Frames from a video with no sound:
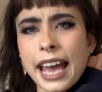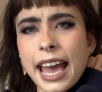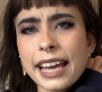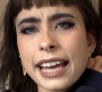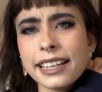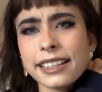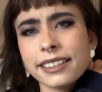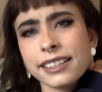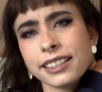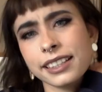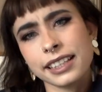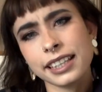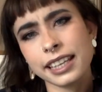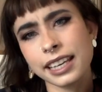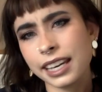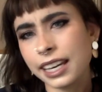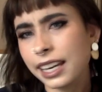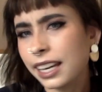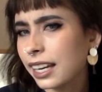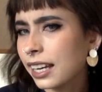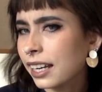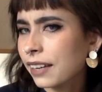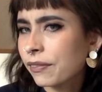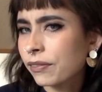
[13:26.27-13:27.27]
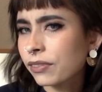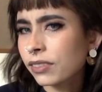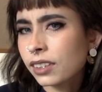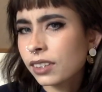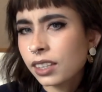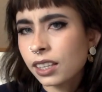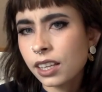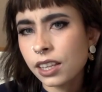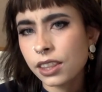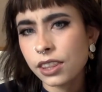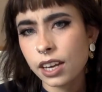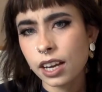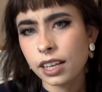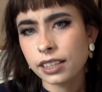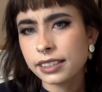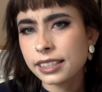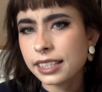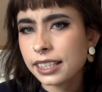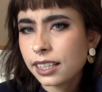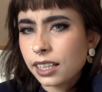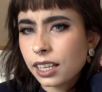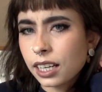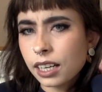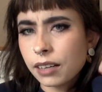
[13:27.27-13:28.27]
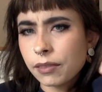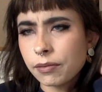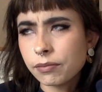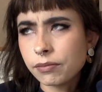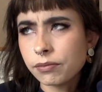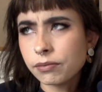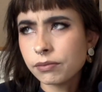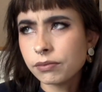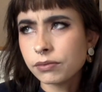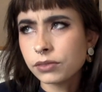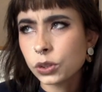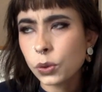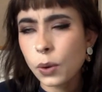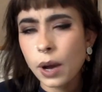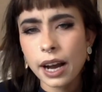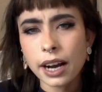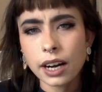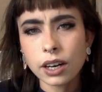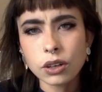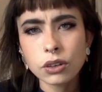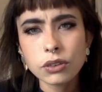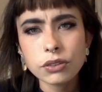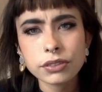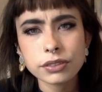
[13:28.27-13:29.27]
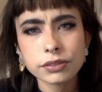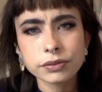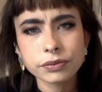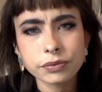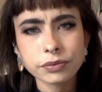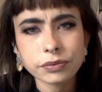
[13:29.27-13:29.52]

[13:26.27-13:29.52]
8 to year 12,